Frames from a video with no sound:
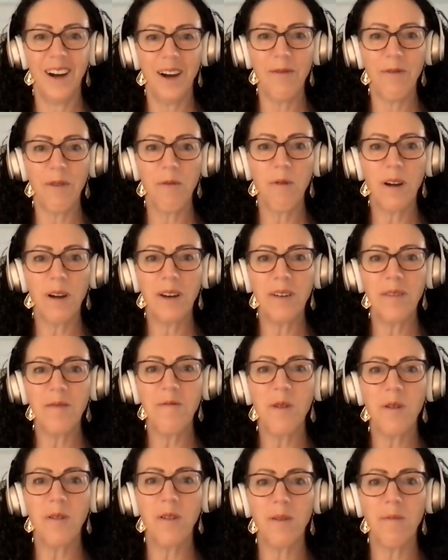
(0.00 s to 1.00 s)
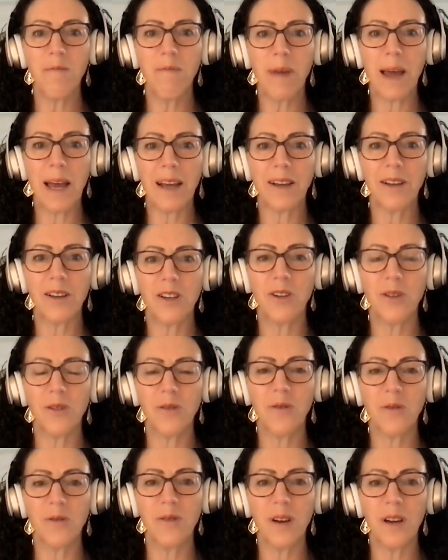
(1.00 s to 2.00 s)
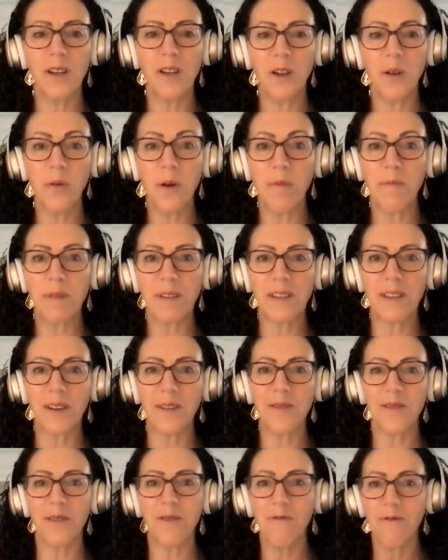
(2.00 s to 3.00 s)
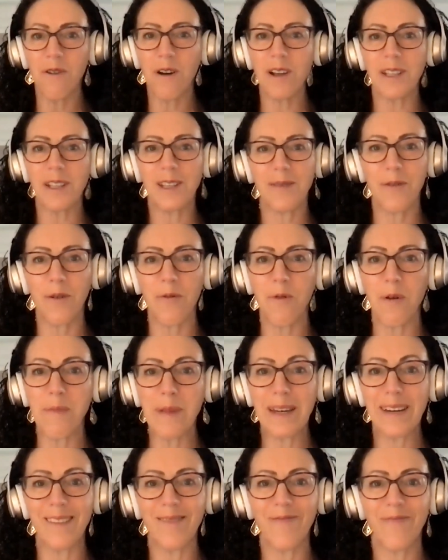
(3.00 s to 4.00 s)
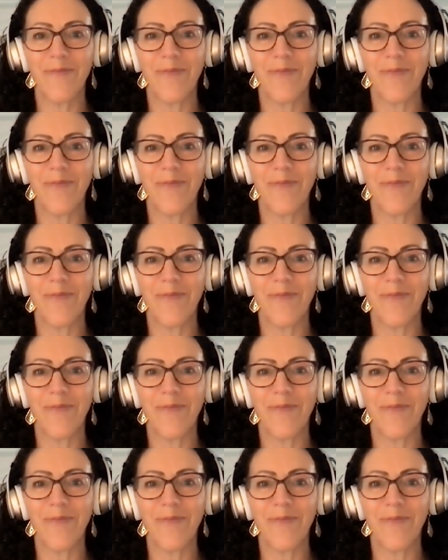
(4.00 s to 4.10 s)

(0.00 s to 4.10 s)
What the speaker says: everyone, welcome back to a new episode of Rights for Women.